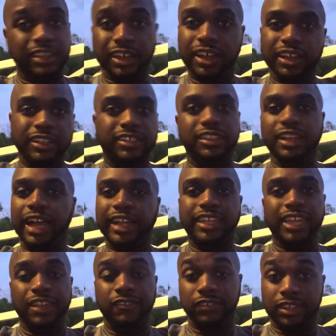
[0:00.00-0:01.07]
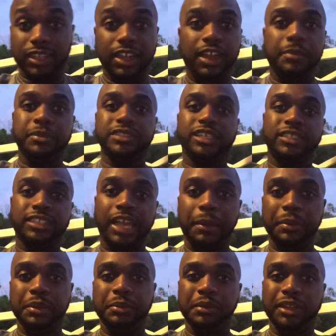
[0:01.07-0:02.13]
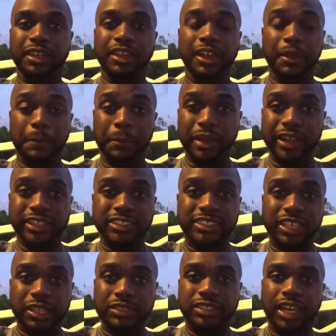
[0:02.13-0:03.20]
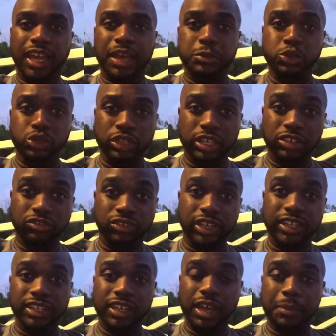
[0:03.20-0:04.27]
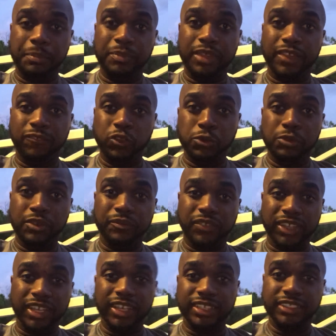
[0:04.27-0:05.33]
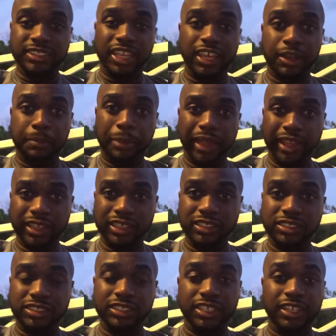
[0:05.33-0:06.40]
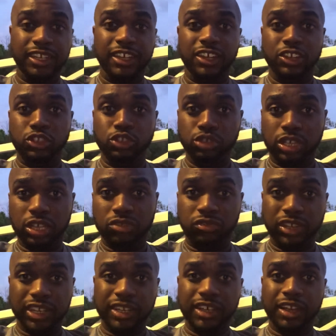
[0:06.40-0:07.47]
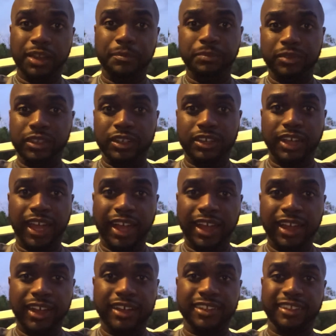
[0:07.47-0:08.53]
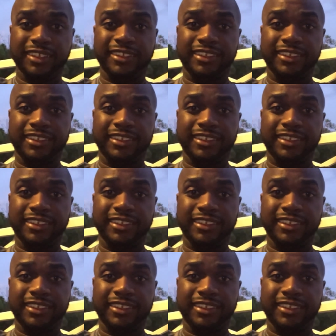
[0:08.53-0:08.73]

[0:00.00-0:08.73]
I can't even count how many times it happened to me. But at the same time, you get written up if you forget to scan a package. You get written up, get an II.